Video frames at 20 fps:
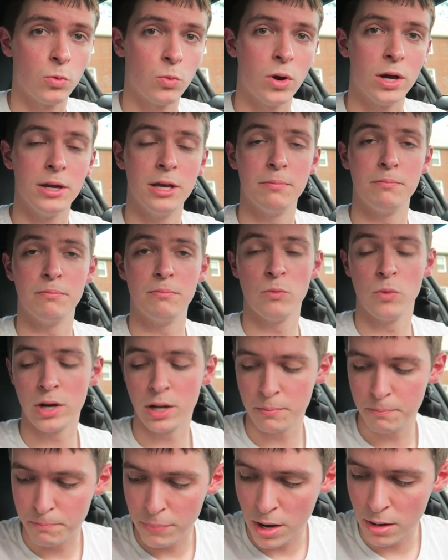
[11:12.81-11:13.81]
what
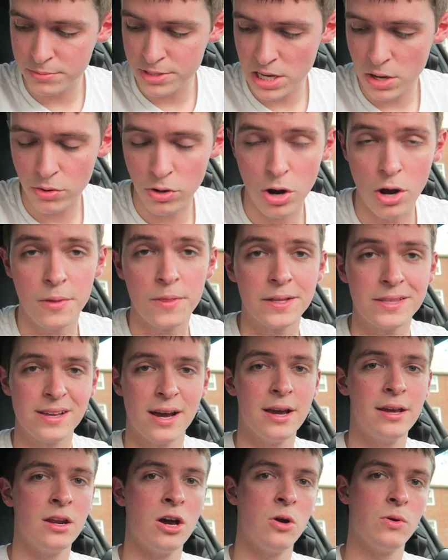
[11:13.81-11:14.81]
it pumps out on the
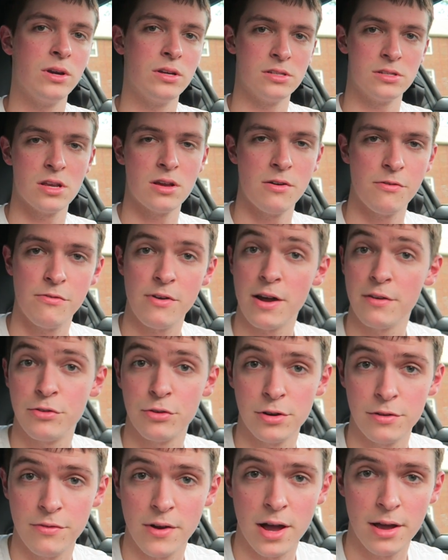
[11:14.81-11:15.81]
dyno is
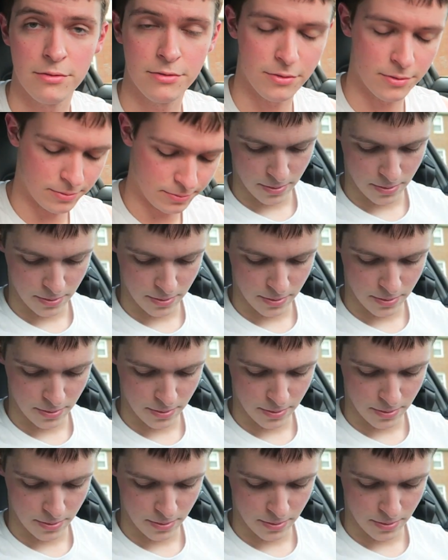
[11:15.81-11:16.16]
535.